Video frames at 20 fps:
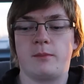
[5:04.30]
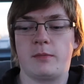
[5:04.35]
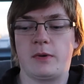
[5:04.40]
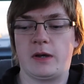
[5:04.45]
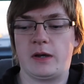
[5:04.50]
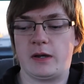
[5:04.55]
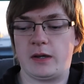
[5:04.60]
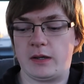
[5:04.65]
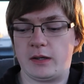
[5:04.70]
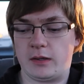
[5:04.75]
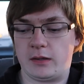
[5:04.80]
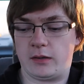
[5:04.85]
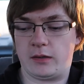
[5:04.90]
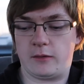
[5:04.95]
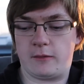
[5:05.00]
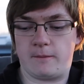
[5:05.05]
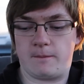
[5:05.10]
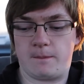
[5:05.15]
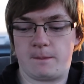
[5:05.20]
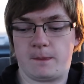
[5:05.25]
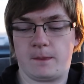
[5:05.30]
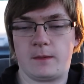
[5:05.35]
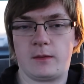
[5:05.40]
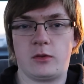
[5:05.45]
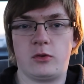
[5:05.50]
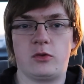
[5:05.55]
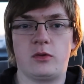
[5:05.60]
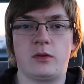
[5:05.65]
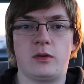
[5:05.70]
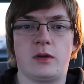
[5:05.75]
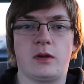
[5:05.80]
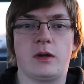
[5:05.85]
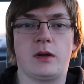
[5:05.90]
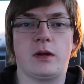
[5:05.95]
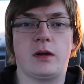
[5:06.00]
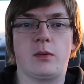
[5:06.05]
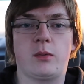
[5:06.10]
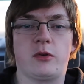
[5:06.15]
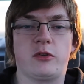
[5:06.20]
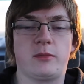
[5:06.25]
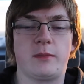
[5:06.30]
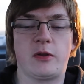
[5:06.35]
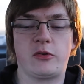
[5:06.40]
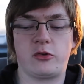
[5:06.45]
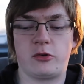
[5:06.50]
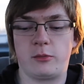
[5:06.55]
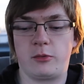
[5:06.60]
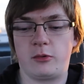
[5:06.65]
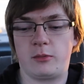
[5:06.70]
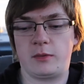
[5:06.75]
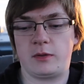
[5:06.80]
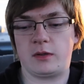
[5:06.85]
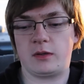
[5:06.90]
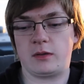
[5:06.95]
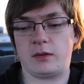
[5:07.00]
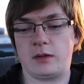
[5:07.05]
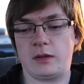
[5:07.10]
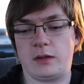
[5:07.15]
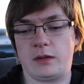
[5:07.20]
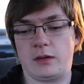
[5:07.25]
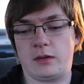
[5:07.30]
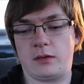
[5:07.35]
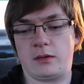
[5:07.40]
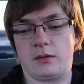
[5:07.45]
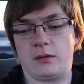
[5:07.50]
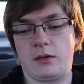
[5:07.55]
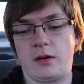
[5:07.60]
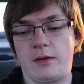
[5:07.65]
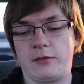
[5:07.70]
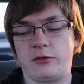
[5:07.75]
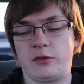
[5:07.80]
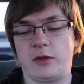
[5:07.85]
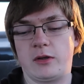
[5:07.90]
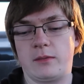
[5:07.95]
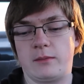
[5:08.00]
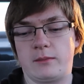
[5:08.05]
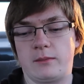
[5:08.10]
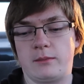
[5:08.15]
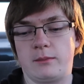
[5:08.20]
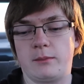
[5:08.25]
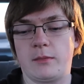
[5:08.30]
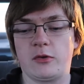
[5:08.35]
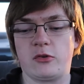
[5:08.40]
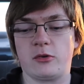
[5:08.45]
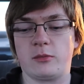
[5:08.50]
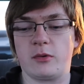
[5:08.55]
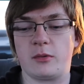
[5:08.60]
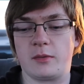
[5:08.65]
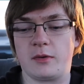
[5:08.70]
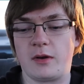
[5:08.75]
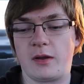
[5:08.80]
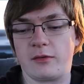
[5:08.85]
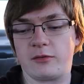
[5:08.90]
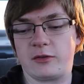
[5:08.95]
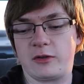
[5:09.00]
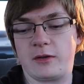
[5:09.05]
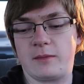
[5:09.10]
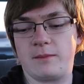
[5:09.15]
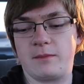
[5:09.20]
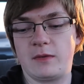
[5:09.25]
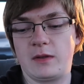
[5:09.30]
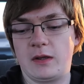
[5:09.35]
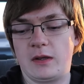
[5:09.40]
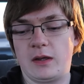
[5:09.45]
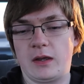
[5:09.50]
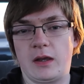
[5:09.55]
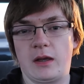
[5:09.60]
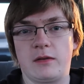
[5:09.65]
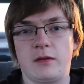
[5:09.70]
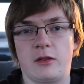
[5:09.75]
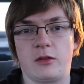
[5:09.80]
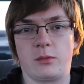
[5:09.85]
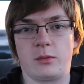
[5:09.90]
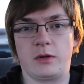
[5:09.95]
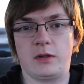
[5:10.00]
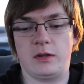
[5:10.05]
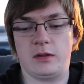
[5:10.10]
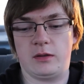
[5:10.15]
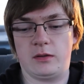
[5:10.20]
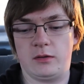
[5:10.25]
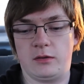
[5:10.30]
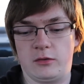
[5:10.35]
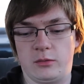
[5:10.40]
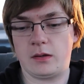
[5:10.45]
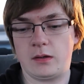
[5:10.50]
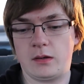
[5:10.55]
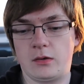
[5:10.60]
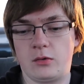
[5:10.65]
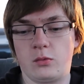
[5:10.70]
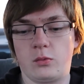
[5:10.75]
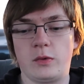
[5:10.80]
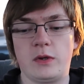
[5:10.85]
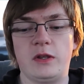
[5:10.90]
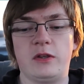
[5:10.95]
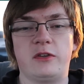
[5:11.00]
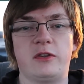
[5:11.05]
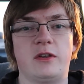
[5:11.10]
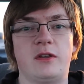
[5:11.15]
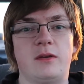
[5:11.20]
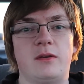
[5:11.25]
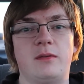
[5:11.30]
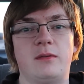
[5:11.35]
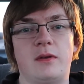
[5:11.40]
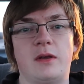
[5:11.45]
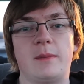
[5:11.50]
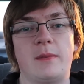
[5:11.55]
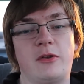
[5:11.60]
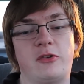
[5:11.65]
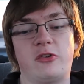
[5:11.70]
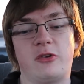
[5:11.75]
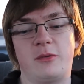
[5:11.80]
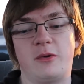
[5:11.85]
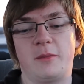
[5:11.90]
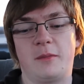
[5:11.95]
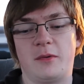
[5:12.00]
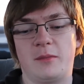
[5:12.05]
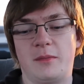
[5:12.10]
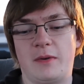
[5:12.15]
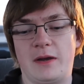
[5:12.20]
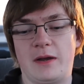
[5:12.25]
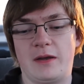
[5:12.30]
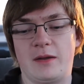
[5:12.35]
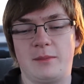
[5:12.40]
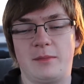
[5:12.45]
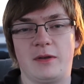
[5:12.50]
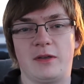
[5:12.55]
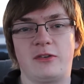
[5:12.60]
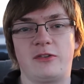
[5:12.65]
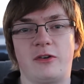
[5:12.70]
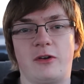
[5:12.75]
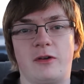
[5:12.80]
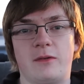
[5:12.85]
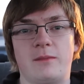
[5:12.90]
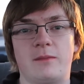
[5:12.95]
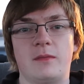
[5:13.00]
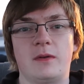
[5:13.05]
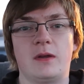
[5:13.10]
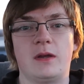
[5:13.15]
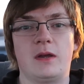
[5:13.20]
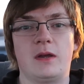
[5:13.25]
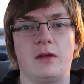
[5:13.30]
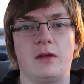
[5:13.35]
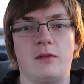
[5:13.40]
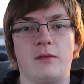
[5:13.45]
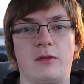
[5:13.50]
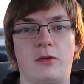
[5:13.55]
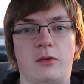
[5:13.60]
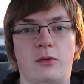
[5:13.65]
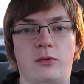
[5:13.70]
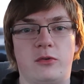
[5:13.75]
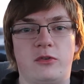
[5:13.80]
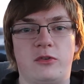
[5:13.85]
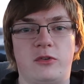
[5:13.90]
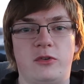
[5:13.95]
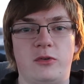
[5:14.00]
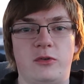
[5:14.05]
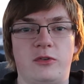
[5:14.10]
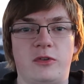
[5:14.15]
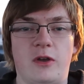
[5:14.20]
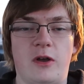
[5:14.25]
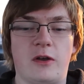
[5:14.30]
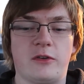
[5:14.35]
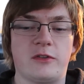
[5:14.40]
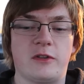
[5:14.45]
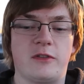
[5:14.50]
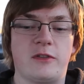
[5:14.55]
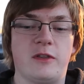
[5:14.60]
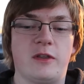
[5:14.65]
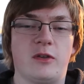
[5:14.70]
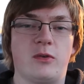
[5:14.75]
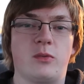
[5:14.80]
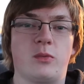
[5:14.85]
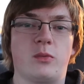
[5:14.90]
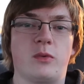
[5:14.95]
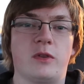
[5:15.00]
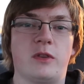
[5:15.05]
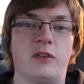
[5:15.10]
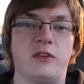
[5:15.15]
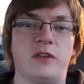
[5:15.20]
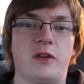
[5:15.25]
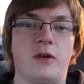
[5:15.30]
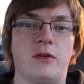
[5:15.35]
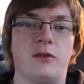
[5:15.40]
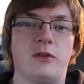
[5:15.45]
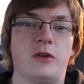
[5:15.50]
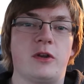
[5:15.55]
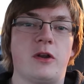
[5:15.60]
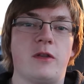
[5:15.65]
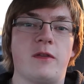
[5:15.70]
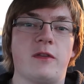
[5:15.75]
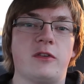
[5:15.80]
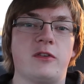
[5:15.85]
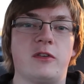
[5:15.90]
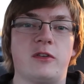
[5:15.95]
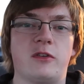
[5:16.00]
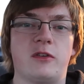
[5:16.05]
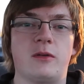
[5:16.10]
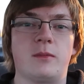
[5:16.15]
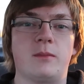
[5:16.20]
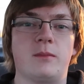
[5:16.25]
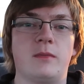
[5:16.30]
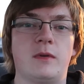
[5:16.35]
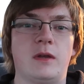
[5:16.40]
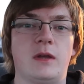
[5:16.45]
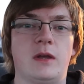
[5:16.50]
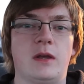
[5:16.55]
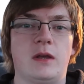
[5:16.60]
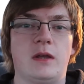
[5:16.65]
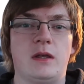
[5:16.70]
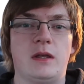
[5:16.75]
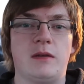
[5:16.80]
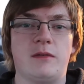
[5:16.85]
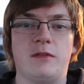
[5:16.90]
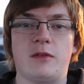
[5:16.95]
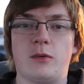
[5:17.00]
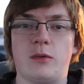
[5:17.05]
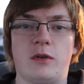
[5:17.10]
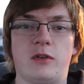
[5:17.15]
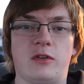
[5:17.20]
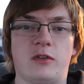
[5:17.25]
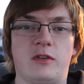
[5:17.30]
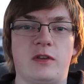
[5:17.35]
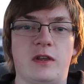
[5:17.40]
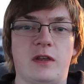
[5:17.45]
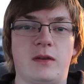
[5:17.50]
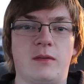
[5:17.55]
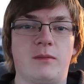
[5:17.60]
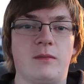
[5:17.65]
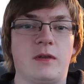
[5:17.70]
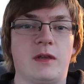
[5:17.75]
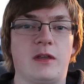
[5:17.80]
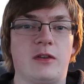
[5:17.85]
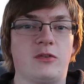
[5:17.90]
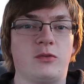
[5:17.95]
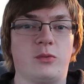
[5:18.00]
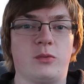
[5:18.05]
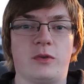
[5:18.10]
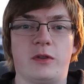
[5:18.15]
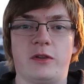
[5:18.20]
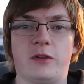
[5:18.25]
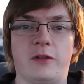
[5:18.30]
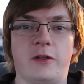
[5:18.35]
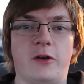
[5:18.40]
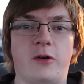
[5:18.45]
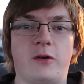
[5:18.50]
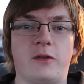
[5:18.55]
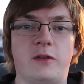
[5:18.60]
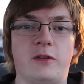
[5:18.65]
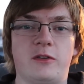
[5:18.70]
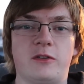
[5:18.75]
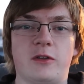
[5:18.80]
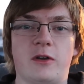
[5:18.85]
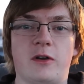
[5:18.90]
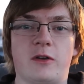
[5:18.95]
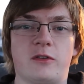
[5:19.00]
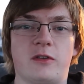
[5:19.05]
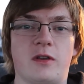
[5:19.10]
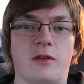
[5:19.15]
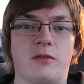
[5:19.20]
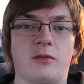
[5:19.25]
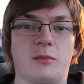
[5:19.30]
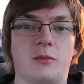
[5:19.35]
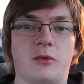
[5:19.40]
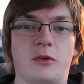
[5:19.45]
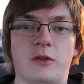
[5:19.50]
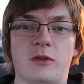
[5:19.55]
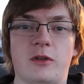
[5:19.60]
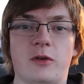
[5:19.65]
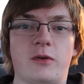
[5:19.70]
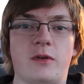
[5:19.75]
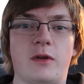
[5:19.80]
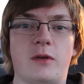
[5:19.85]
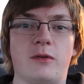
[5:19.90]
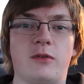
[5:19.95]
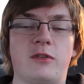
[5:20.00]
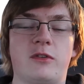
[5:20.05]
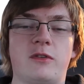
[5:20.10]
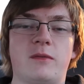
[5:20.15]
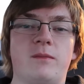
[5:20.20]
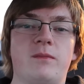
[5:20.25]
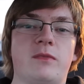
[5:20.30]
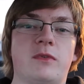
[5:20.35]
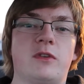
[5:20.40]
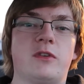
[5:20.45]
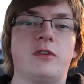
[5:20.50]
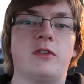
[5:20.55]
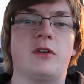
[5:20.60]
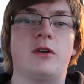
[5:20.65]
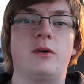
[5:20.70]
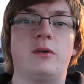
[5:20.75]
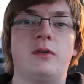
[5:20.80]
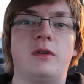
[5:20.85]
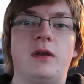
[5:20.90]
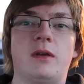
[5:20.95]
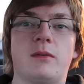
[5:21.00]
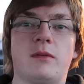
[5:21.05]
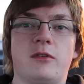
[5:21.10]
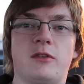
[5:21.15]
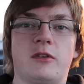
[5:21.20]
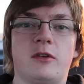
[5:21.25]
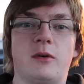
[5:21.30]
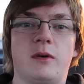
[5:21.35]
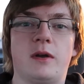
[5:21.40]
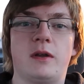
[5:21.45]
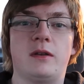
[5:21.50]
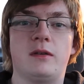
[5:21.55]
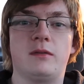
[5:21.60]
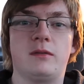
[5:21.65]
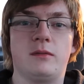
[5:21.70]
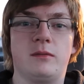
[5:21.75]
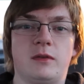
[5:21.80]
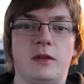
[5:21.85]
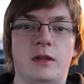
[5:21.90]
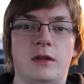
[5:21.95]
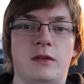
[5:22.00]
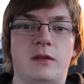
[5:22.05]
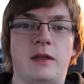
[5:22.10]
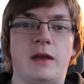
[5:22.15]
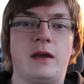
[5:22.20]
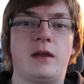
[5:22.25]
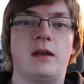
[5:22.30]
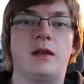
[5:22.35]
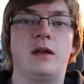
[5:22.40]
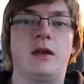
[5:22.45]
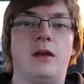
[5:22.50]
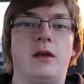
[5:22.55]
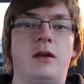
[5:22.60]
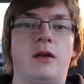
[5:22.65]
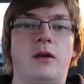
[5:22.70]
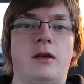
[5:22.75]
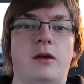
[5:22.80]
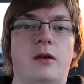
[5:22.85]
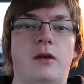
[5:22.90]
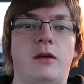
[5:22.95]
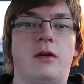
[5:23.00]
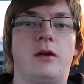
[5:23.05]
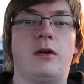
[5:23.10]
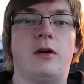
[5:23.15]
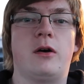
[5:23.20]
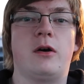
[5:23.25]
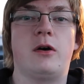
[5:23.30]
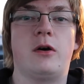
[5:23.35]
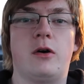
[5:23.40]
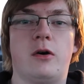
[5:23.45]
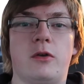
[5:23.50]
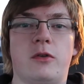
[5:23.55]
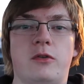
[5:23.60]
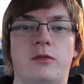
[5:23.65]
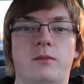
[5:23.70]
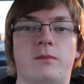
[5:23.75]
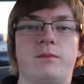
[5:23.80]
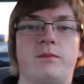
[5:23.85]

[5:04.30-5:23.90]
by, what is it, Metro Boomin and Offset. Metro Boomin and Offset. And the other one is Reason and Metro Boomin by Big Sean. Those two songs I think really sound good on this system. Even though it is a 10, it gets really low and these songs have some good low notes. So yeah, let's go ahead and get into that. I'll